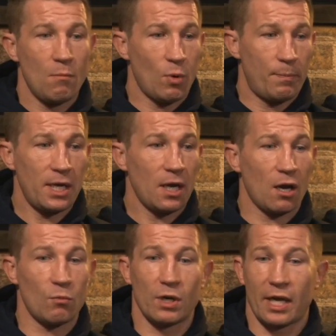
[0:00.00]
but Billy
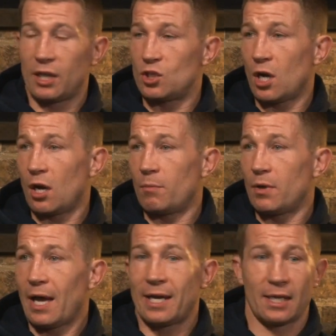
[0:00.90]
Holland will get a job,
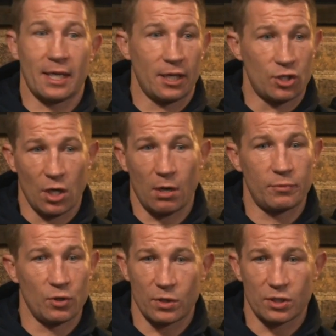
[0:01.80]
and he'll get a job
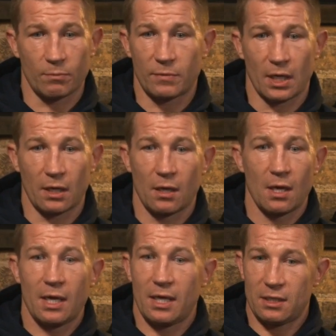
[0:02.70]
doing something.
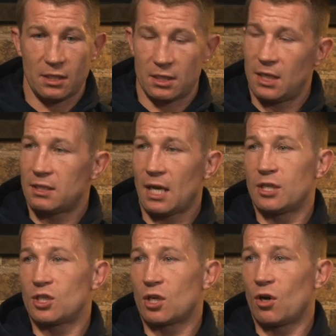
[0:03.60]
He, he's an
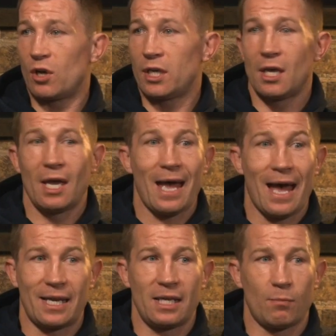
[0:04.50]
intelligent guy,
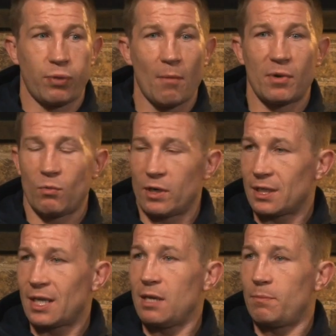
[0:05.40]
and he'll probably want to
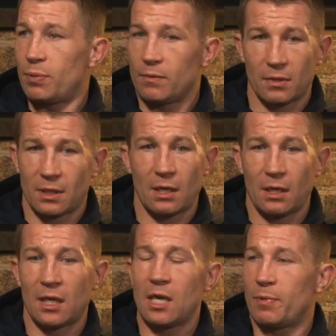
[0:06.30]
keep
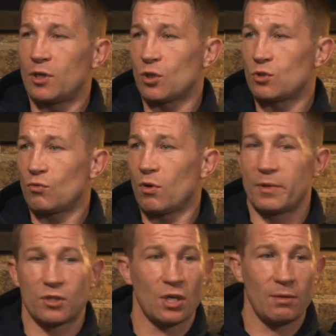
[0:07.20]
keep in touch with
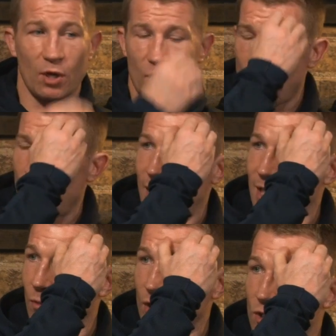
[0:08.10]
rugby. So he might go out and
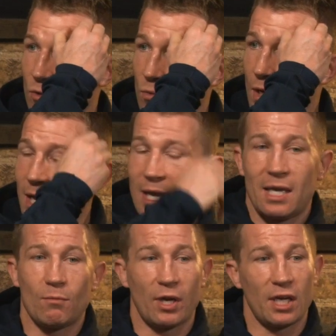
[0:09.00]
he might do,
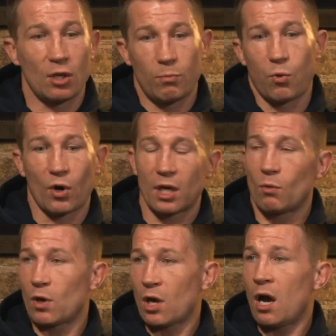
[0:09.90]
he might end up
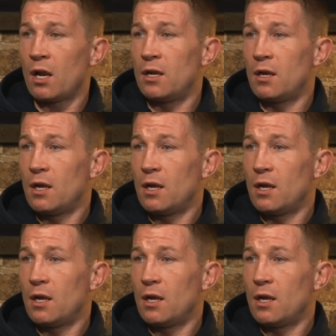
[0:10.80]
working with Con,